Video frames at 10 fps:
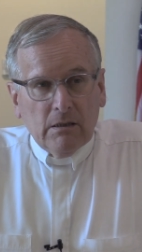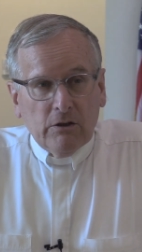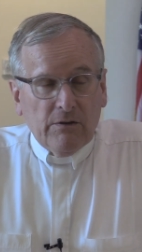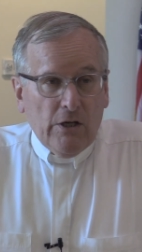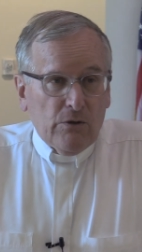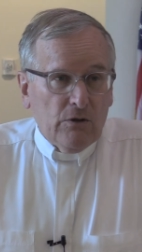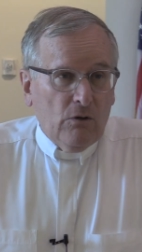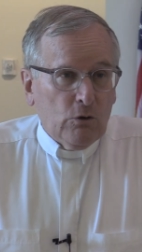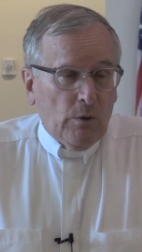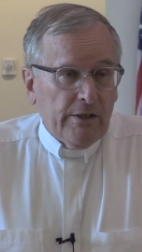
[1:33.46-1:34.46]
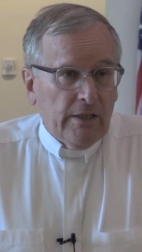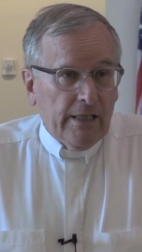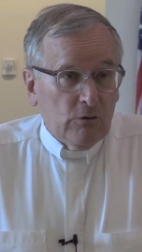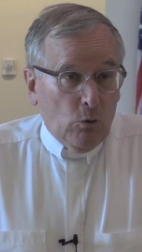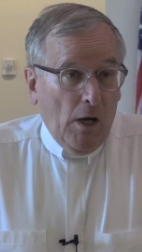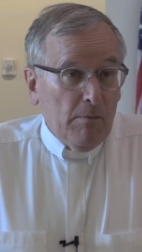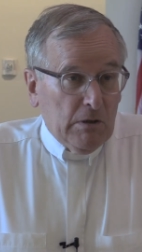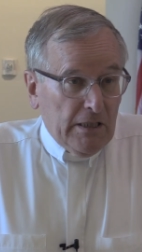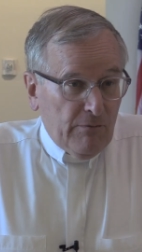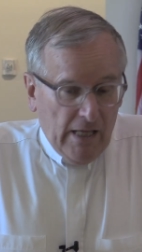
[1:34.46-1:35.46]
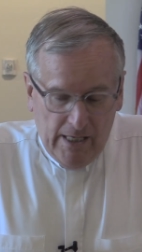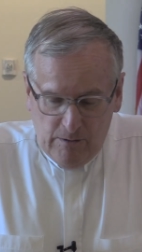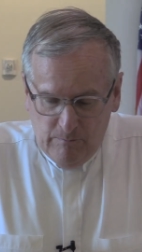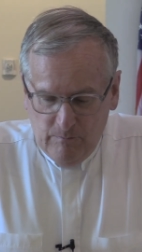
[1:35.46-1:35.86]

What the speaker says: You have to ask yourself, do I believe that?